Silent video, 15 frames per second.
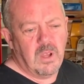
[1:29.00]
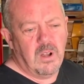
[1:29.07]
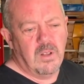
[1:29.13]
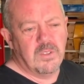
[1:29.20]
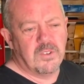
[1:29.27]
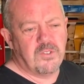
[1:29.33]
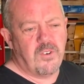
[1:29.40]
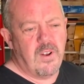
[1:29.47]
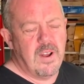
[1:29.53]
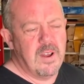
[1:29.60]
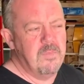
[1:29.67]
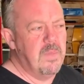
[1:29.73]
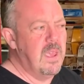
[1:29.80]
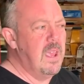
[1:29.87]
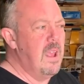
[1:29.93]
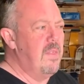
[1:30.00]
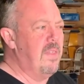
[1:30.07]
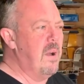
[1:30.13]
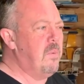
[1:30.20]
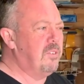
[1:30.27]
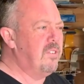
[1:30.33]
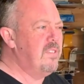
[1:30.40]
on the frame.
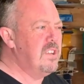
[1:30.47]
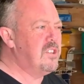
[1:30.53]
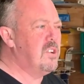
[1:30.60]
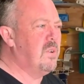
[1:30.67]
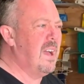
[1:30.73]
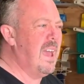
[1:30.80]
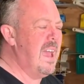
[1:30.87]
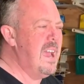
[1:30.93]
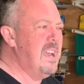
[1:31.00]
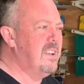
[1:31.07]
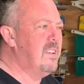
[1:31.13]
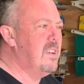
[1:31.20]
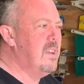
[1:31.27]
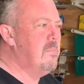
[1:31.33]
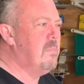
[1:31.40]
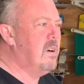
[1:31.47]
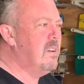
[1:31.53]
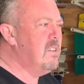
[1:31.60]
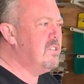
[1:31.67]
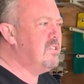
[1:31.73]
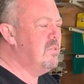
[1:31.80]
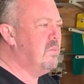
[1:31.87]
That wasn't the issue I had. My
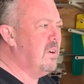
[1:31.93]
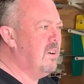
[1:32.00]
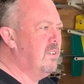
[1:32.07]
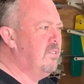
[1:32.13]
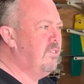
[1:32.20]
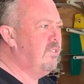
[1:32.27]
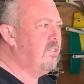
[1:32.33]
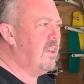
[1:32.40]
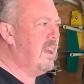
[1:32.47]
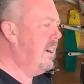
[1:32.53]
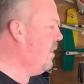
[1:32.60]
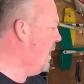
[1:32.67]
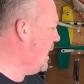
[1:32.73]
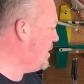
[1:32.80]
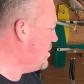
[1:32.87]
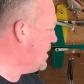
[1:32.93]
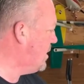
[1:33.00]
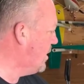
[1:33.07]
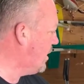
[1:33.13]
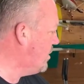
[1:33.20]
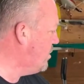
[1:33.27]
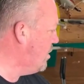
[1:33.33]
issue was I actually
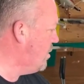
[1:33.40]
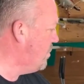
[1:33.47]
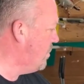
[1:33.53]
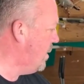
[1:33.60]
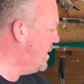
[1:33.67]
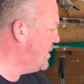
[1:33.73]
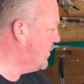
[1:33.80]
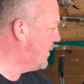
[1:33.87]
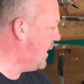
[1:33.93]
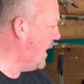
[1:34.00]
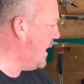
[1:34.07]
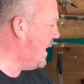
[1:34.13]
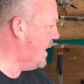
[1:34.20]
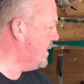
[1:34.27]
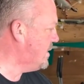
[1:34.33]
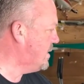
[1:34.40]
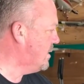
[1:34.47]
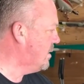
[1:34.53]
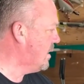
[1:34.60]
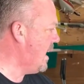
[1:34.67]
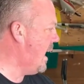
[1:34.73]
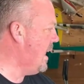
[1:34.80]
got a new piece of glass.
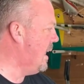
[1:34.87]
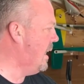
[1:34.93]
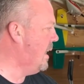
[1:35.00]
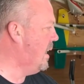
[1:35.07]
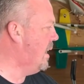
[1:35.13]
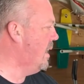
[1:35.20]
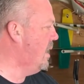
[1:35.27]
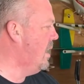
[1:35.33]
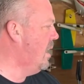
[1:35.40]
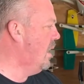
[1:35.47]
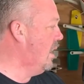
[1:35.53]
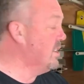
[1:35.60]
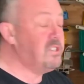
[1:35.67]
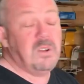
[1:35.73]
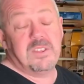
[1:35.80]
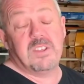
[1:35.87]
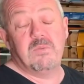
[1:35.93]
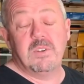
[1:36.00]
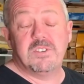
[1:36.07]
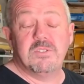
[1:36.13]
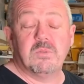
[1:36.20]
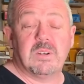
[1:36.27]
I still had the
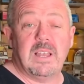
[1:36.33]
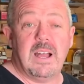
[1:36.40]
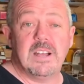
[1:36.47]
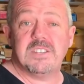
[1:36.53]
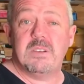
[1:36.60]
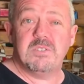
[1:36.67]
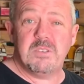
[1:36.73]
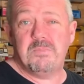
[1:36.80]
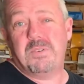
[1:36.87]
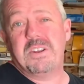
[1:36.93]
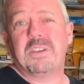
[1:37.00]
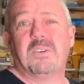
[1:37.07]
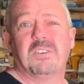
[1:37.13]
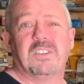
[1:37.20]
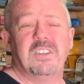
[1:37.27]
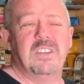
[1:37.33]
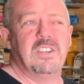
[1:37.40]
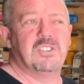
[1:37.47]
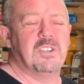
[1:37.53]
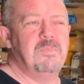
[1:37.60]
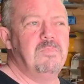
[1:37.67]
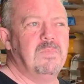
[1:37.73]
original glass. It was in pretty good
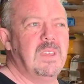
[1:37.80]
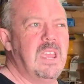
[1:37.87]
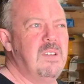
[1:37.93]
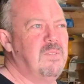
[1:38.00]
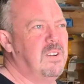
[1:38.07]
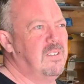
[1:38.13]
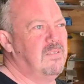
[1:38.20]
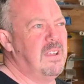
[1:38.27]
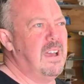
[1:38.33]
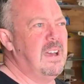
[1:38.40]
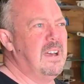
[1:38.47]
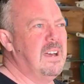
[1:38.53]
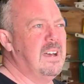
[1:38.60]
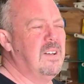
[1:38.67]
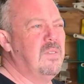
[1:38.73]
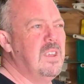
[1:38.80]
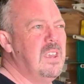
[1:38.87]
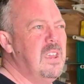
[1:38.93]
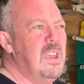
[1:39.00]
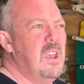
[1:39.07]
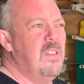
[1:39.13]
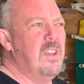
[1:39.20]
condition. The
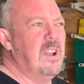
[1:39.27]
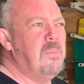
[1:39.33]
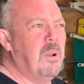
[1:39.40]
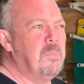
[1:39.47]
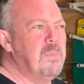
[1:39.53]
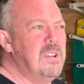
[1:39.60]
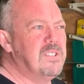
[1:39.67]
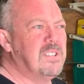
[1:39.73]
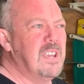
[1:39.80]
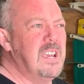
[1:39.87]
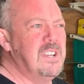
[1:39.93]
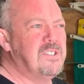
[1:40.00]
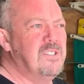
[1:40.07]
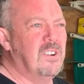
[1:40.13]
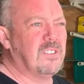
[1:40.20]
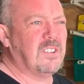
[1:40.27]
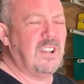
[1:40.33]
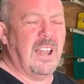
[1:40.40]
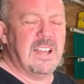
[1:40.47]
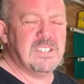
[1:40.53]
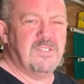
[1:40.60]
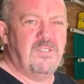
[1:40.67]
only problem is it's not
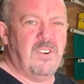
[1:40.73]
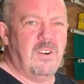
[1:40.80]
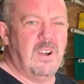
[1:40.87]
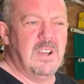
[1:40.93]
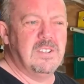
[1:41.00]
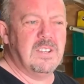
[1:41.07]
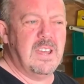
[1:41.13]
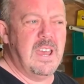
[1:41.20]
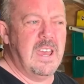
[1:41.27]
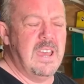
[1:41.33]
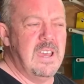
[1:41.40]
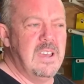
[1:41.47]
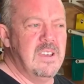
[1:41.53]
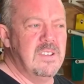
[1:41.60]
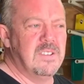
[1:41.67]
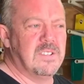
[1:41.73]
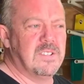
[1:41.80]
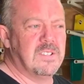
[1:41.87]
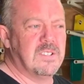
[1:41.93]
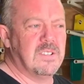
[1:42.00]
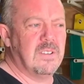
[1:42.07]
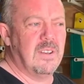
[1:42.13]
classified
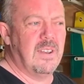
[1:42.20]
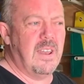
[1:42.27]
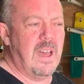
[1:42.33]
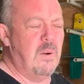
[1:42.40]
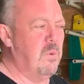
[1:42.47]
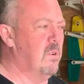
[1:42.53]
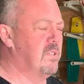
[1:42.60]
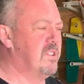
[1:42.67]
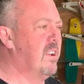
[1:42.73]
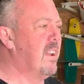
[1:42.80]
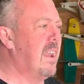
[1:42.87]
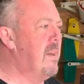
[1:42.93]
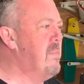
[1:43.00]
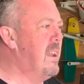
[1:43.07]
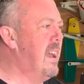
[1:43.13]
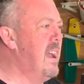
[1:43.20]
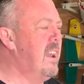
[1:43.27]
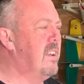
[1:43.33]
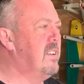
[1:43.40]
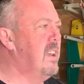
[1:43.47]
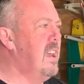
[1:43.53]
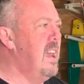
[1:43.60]
as, well, it's not
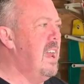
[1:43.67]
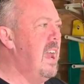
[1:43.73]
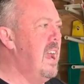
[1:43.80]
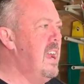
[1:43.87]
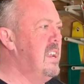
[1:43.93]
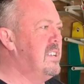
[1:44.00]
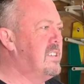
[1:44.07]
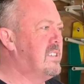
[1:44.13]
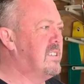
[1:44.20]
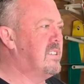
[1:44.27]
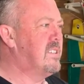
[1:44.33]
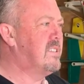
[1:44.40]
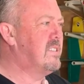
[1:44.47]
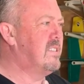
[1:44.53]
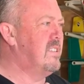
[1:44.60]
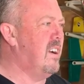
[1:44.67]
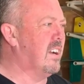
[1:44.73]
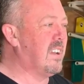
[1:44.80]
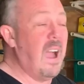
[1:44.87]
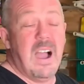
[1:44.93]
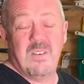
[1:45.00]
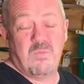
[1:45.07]
laminated. I
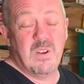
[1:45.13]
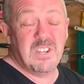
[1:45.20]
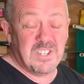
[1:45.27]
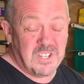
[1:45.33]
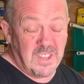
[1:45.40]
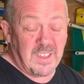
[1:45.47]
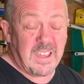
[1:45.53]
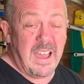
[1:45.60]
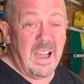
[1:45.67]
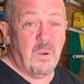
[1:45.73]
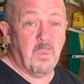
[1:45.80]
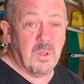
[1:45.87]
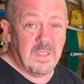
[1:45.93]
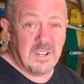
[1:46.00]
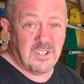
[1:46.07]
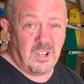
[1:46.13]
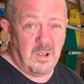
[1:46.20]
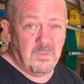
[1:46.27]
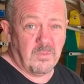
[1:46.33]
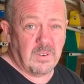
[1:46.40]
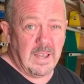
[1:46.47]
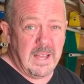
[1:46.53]
can't register the car with that
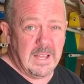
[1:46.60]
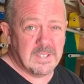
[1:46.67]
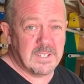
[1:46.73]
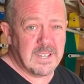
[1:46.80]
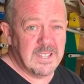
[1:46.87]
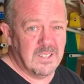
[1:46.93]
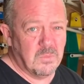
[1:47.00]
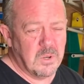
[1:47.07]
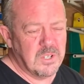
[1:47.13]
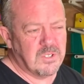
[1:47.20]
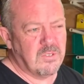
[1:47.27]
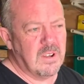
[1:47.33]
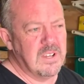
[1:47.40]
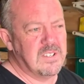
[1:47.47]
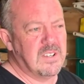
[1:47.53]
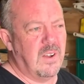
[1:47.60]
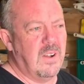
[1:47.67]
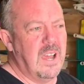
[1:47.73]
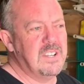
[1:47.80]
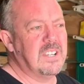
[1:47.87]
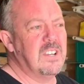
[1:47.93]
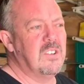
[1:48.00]
type of glass in the windscreen, so
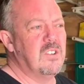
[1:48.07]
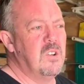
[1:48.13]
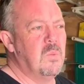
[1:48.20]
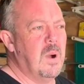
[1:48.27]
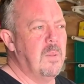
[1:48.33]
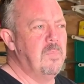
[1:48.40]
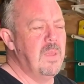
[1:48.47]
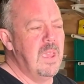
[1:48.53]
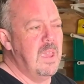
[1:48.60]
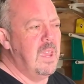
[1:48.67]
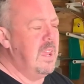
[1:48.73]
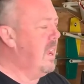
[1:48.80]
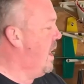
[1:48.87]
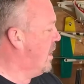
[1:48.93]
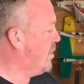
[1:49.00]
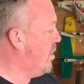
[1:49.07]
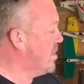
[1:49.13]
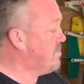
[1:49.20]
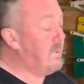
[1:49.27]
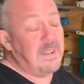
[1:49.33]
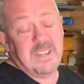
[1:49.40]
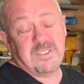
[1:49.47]
I had to get a new one. It
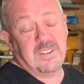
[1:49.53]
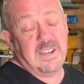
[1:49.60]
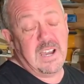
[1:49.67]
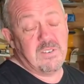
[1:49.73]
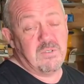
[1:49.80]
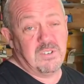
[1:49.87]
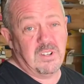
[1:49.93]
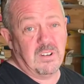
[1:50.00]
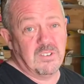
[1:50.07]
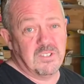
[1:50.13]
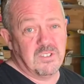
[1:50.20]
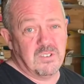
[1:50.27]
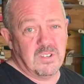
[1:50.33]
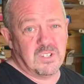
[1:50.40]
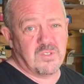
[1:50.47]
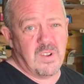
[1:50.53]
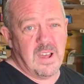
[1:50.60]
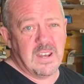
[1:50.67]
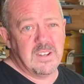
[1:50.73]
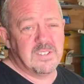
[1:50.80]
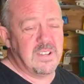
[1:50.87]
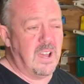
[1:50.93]
cost me less than $100
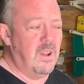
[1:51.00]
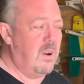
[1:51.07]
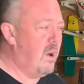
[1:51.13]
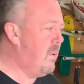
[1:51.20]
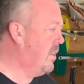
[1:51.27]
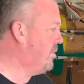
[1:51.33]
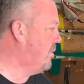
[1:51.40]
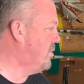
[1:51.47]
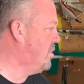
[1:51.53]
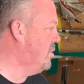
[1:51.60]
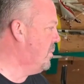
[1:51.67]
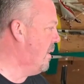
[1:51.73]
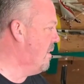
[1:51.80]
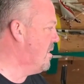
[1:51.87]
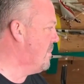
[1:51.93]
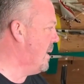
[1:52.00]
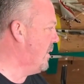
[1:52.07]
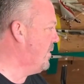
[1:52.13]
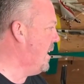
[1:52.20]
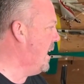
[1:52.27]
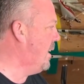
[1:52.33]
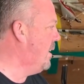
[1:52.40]
Australian, so I wasn't too worried
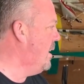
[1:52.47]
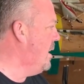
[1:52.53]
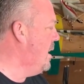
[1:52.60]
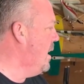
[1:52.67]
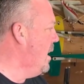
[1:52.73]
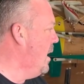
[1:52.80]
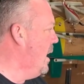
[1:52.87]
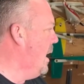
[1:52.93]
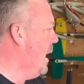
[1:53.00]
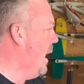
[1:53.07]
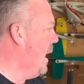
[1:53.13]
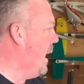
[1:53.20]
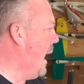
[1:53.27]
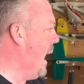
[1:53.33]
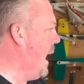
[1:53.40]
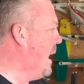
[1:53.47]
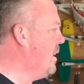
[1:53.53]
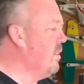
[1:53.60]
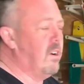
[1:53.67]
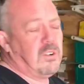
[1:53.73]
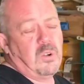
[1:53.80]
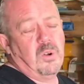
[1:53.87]
about that.
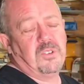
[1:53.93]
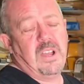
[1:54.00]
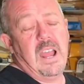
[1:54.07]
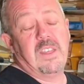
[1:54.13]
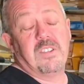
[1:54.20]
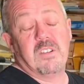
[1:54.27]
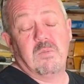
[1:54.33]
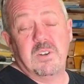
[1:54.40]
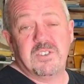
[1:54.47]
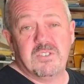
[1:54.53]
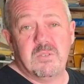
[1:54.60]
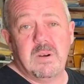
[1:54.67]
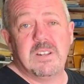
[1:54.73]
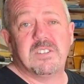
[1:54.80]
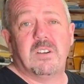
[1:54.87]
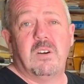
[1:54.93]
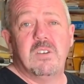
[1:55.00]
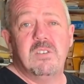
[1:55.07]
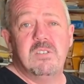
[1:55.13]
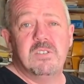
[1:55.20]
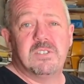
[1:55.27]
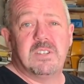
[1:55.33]
And of course I had the original one, so I
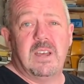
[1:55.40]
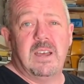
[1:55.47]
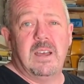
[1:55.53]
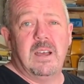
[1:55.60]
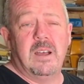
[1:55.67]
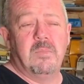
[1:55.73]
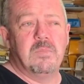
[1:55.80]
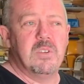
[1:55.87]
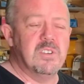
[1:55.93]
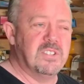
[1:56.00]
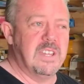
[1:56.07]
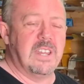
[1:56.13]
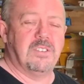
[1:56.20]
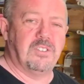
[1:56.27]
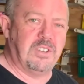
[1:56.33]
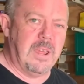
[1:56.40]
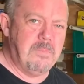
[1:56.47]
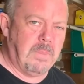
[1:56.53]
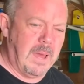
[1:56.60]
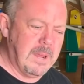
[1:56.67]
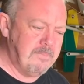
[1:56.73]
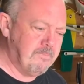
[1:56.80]
used that as a
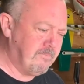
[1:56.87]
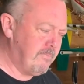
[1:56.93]
template.